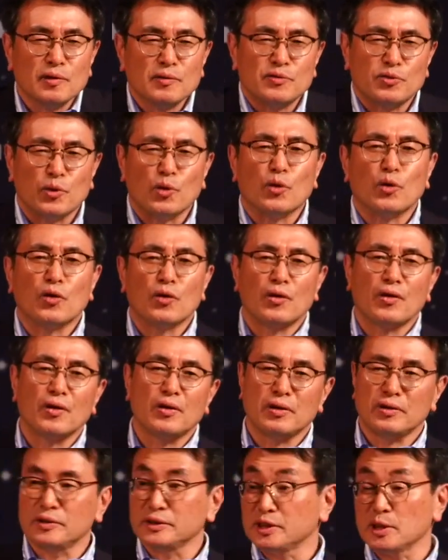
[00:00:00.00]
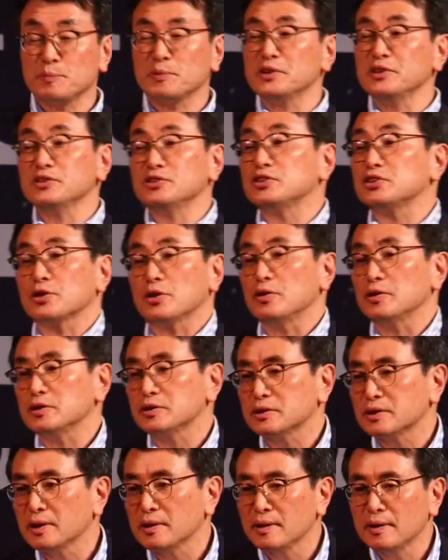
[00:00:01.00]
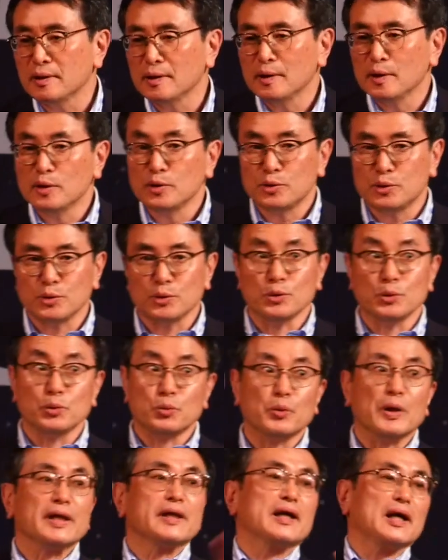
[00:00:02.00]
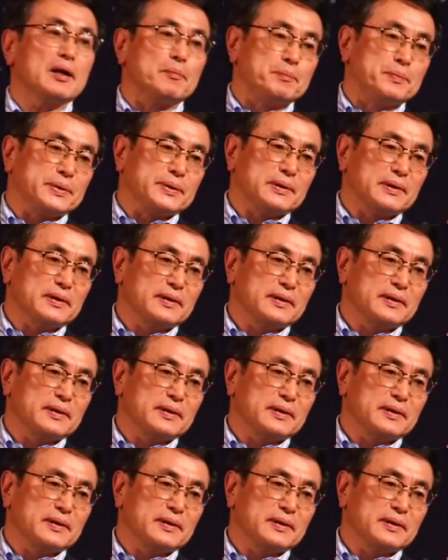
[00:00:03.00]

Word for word: for Japanese church to wake up